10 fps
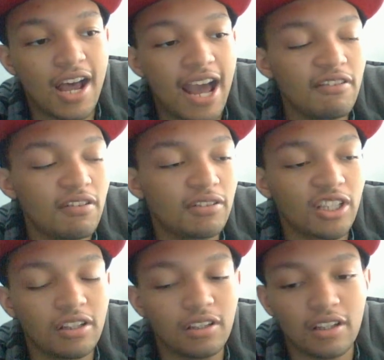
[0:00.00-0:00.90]
I don't know what's
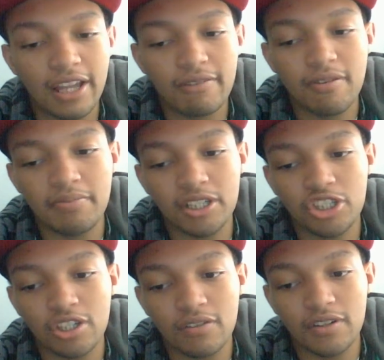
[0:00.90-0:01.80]
going to look like with Big
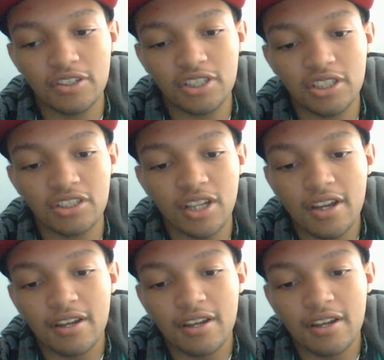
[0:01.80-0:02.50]
Show versus